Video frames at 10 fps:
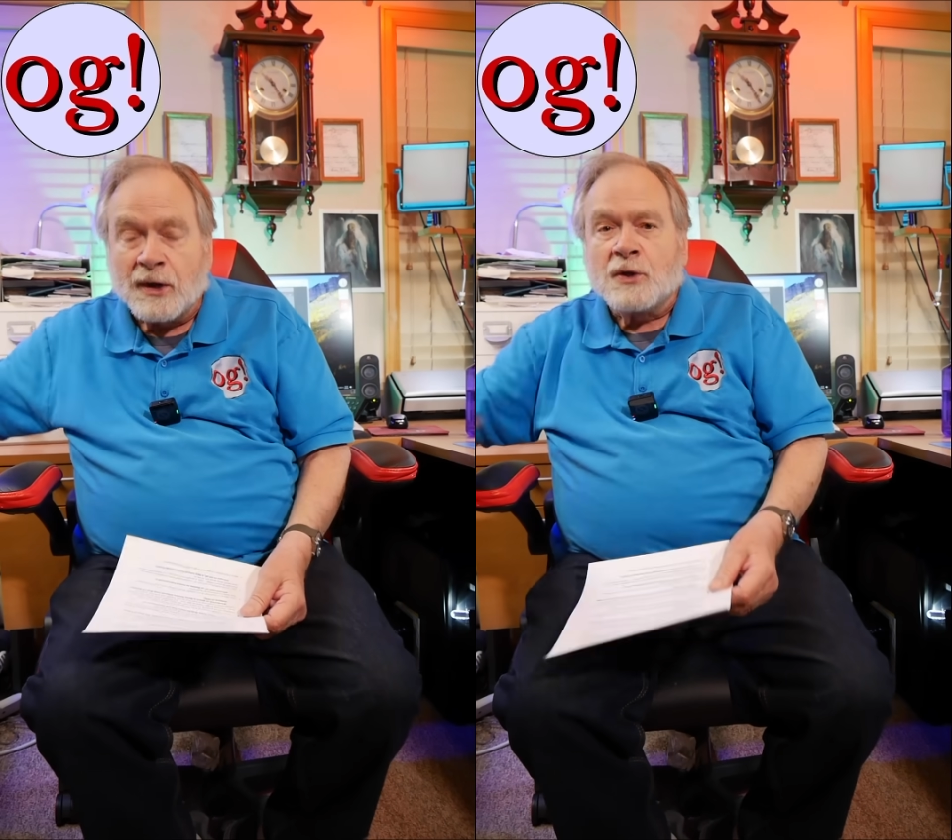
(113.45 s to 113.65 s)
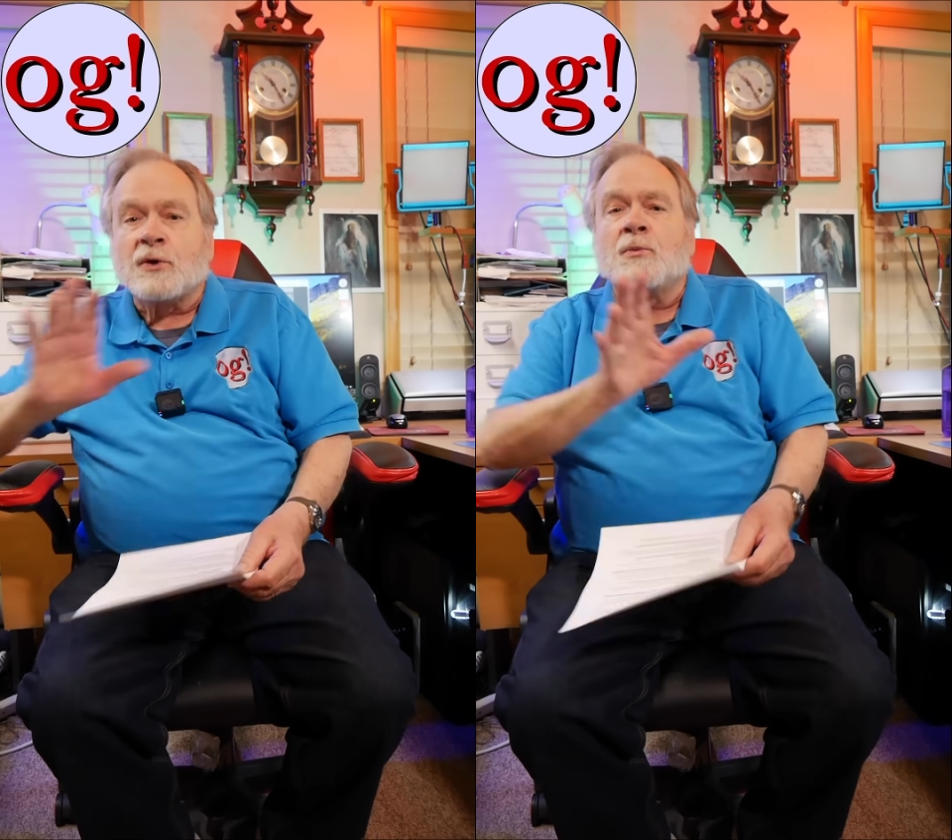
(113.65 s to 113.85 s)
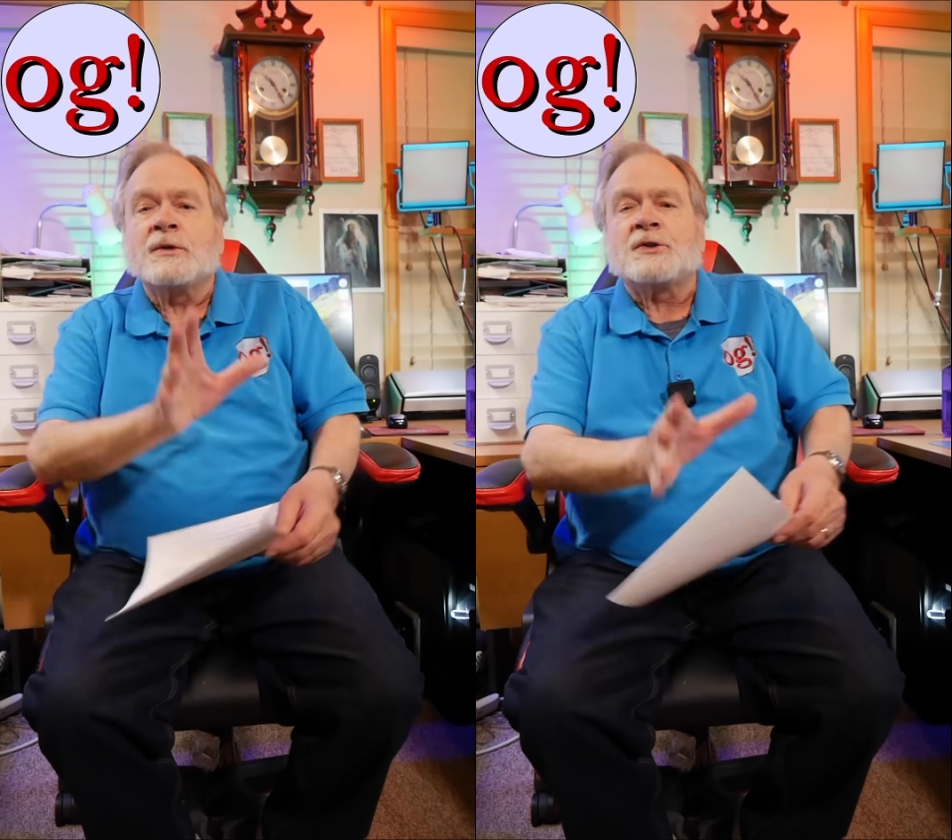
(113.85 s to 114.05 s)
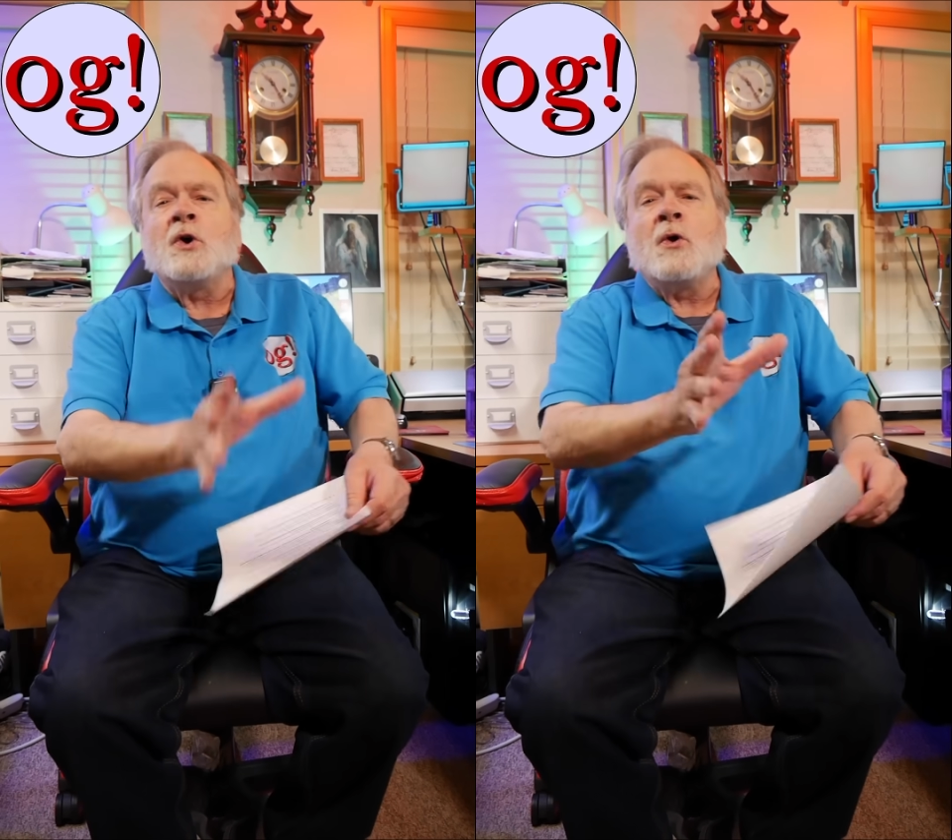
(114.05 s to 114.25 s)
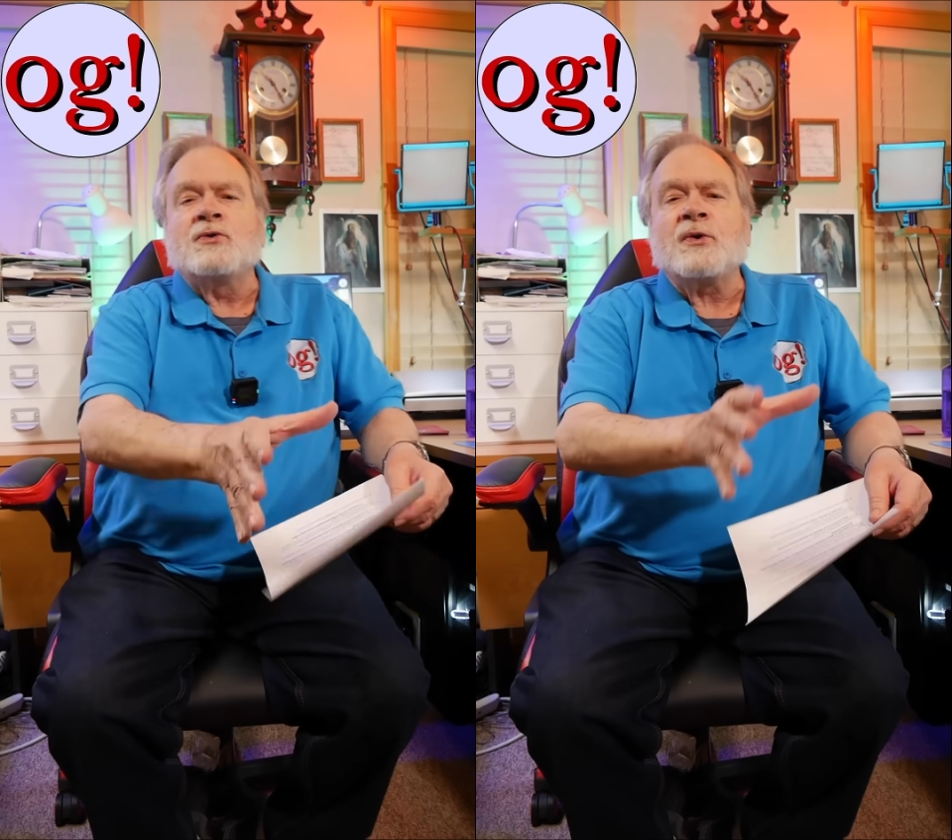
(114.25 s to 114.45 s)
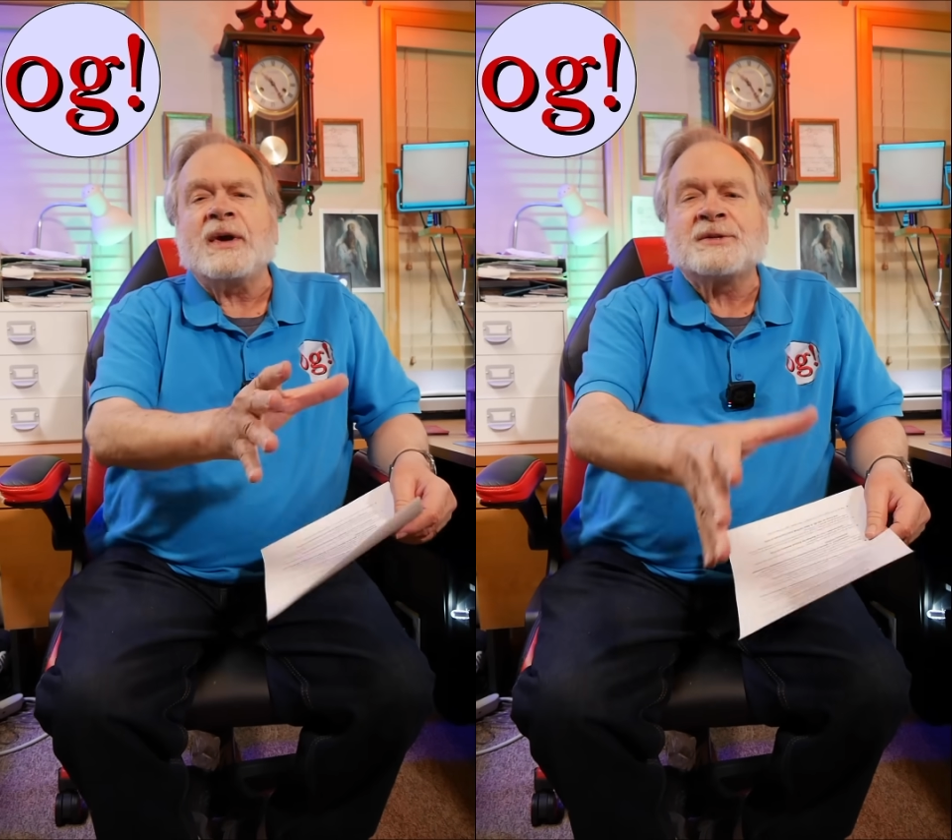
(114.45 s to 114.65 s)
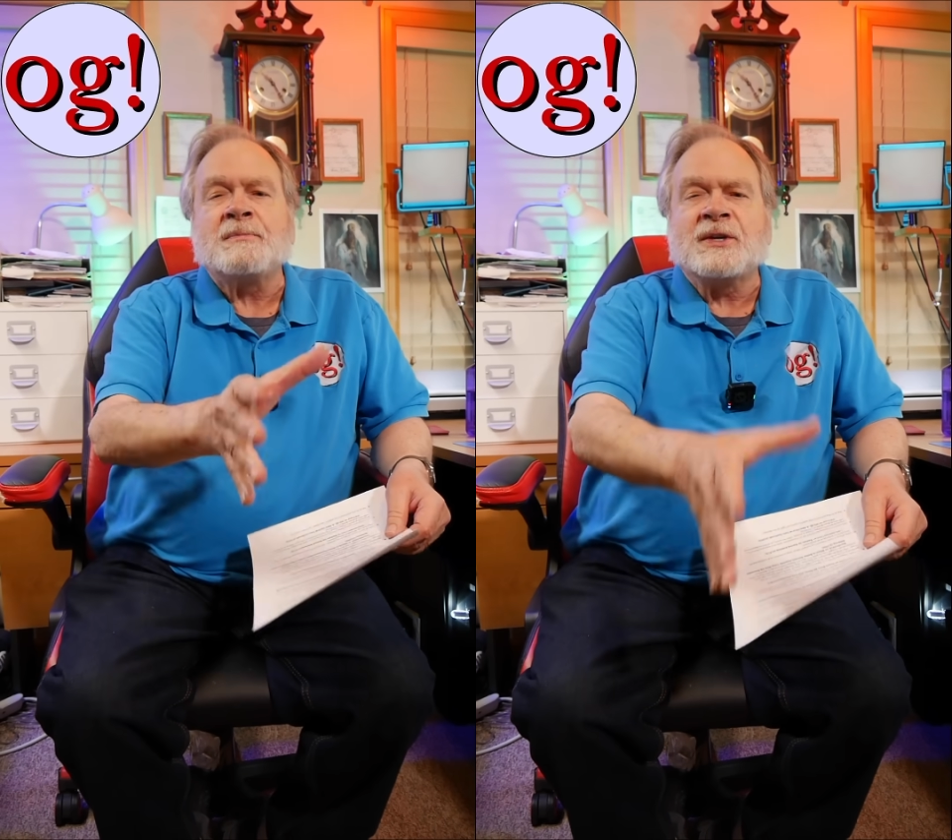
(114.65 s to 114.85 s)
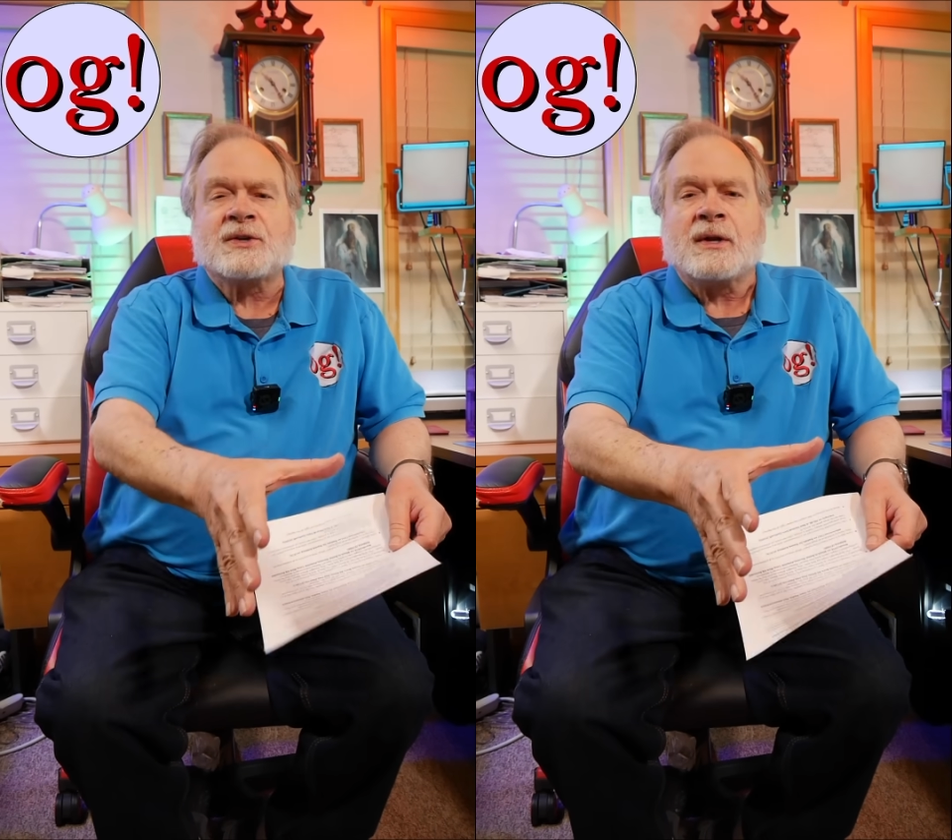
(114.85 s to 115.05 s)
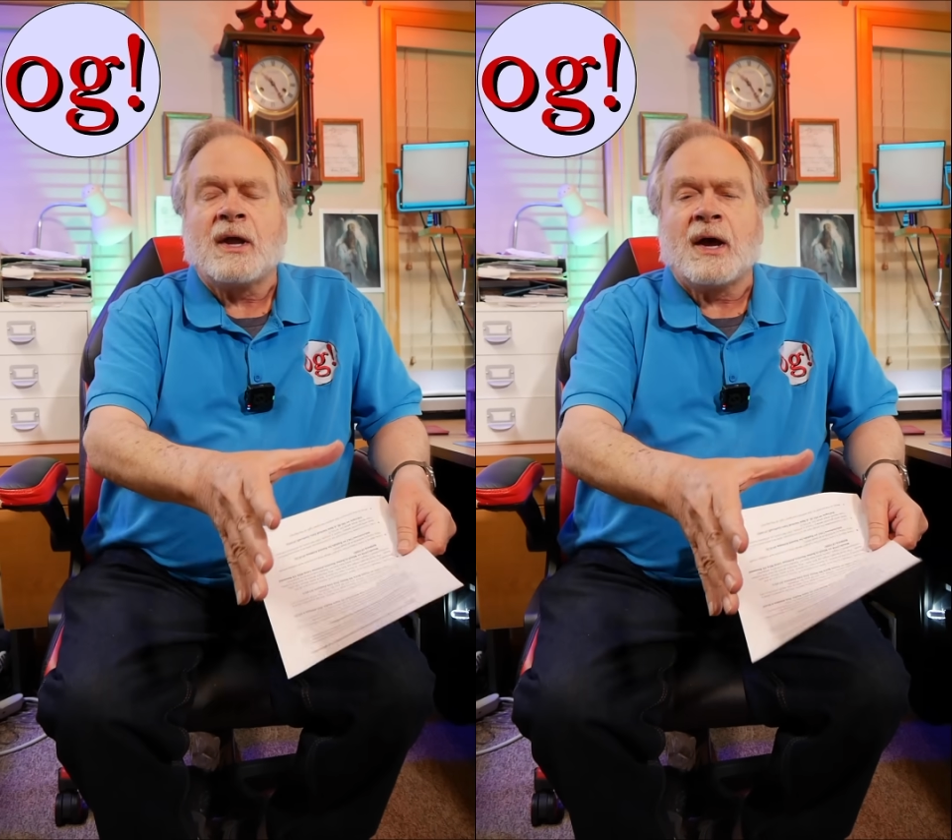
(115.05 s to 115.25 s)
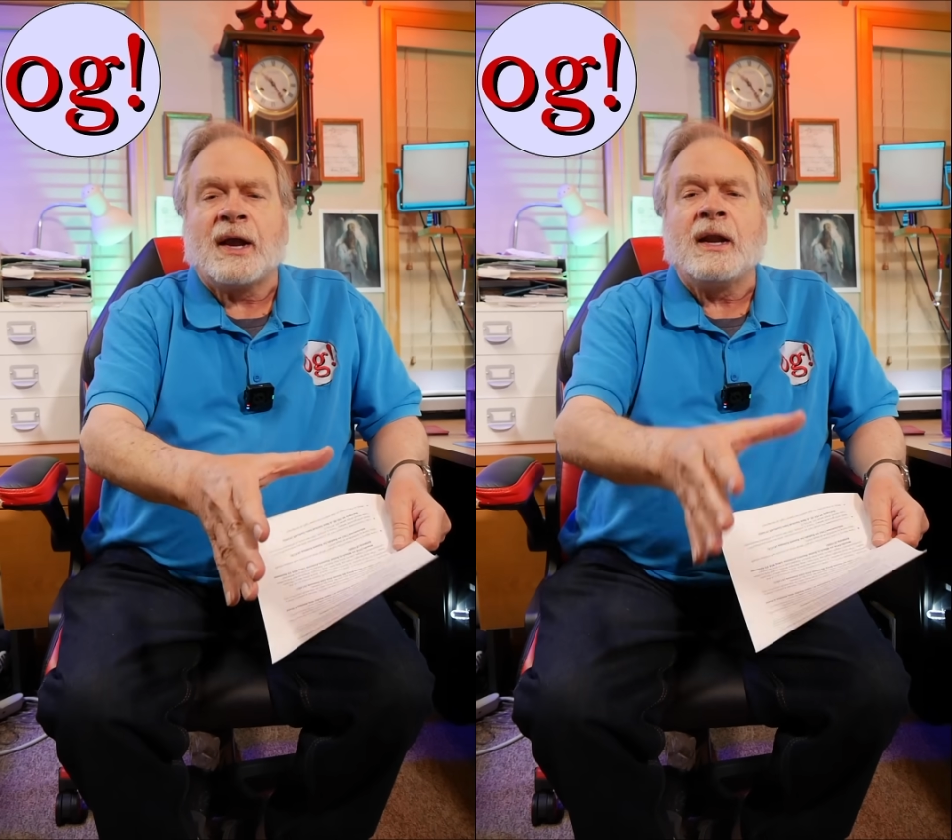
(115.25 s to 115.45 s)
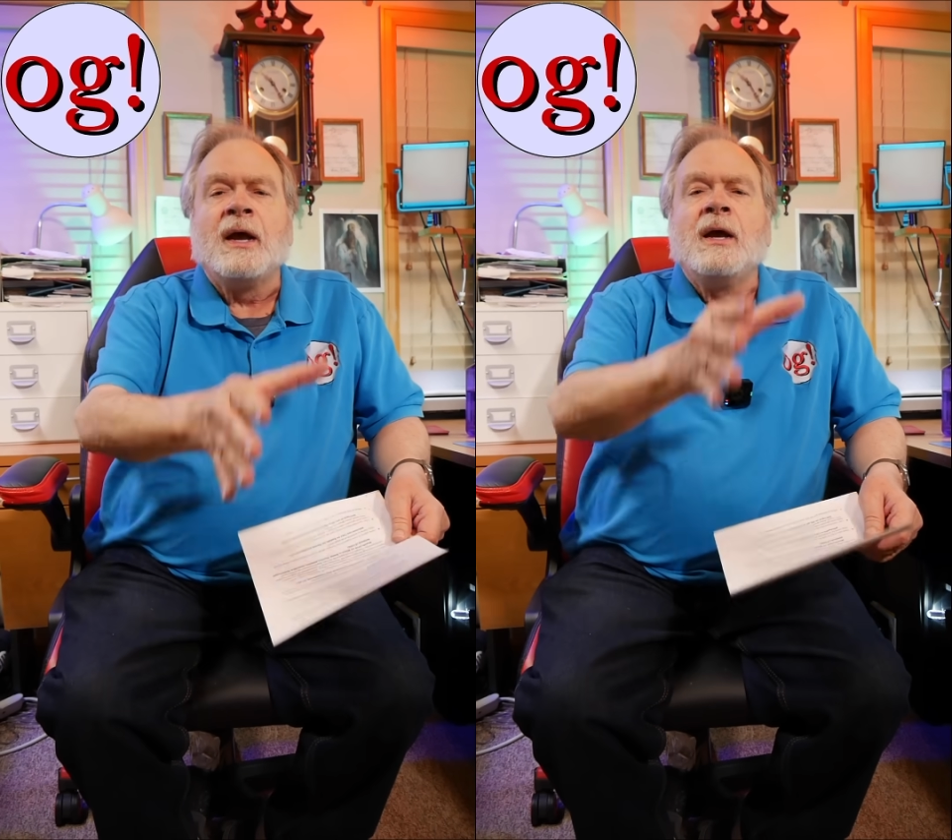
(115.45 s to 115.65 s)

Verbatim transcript: There was no transmission line